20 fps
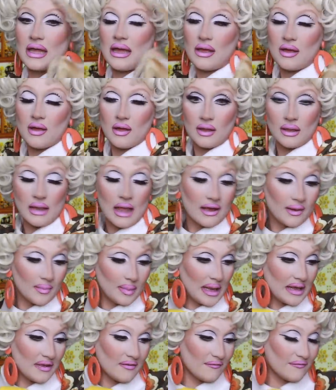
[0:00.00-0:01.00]
They like
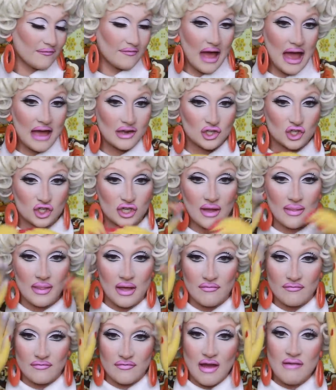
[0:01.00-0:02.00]
playing fetch and
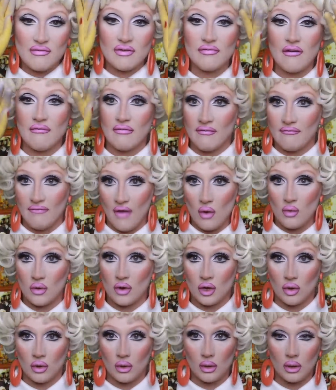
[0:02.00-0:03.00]
they're very, very
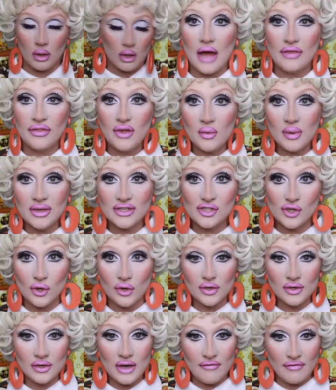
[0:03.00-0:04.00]
vocal. I think we're
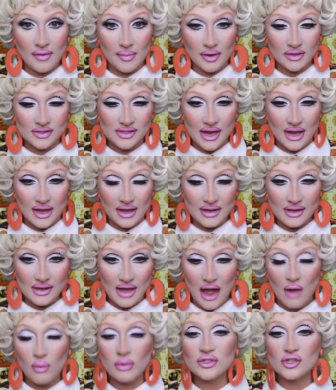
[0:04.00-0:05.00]
done, everybody.
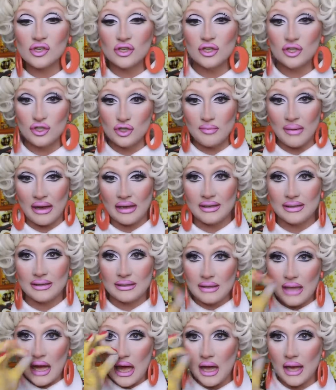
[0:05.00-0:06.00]
I was gonna do my
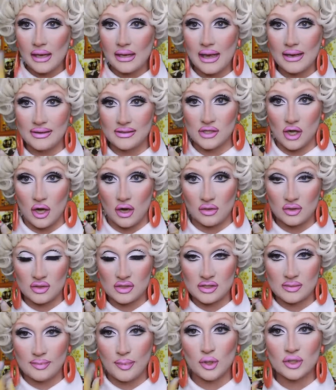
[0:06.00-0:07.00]
little highlight
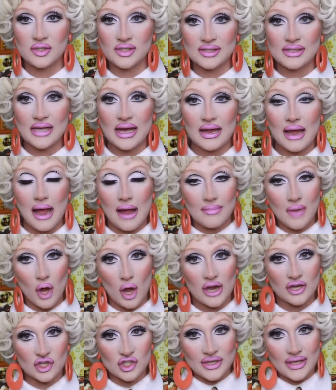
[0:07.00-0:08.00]
dots, but today I'm
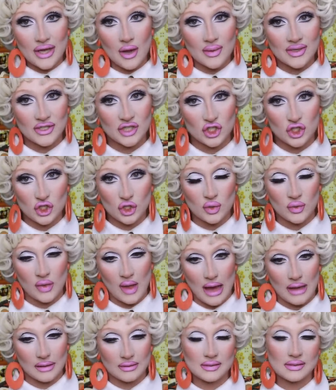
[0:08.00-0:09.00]
not actually going to do
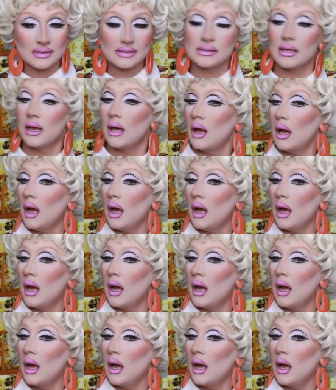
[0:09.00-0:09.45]
that.